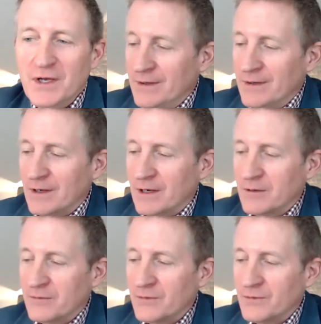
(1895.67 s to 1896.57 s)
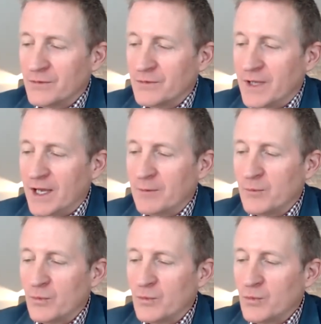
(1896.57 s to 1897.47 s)

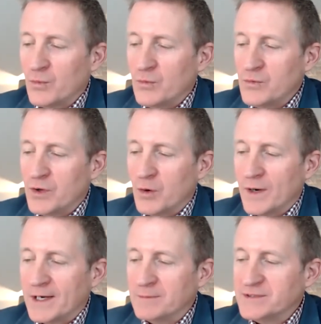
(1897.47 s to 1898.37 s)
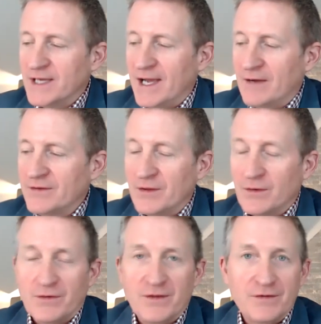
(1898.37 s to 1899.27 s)
Cam, when it comes to having
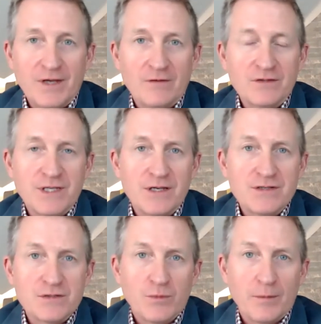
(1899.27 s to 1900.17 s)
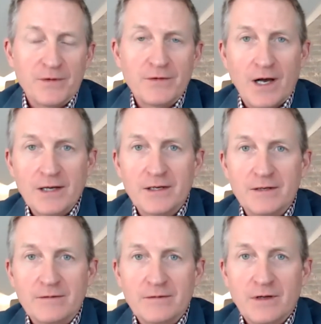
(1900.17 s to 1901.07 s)
these conversations we've been
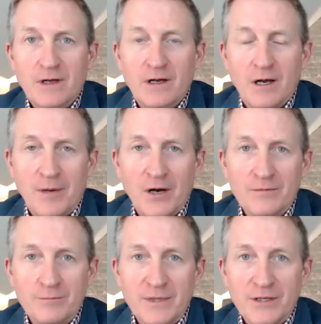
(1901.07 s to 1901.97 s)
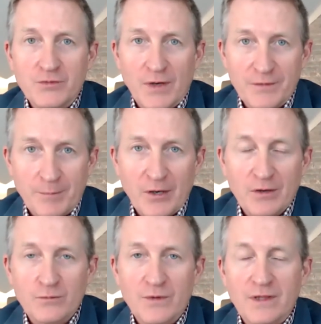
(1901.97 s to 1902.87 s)
talking about and being
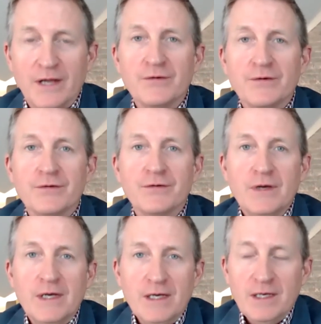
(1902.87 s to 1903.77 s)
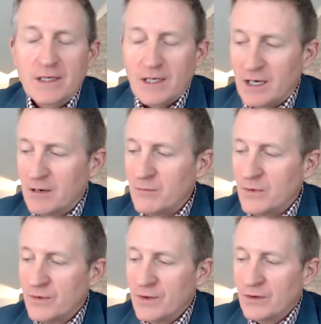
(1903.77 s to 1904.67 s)
transparent with lenders,
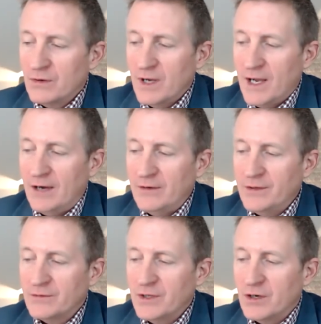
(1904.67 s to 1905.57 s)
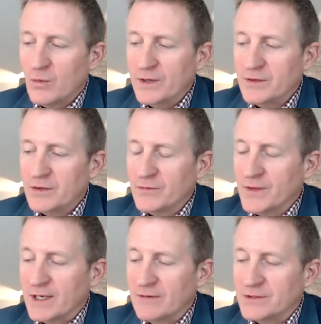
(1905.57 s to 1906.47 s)
how do you, what do you
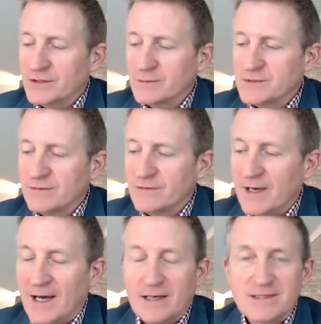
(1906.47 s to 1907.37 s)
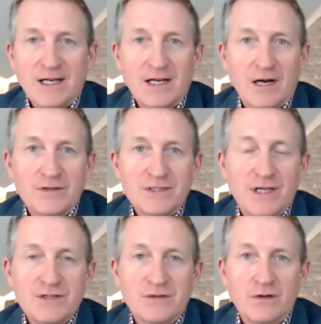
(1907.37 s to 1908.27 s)
think of in terms of how does that
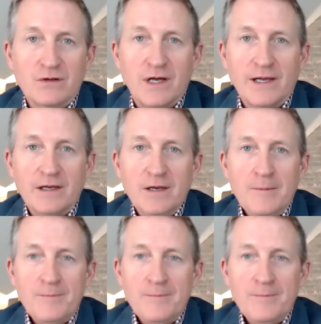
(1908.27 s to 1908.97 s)
conversation look like?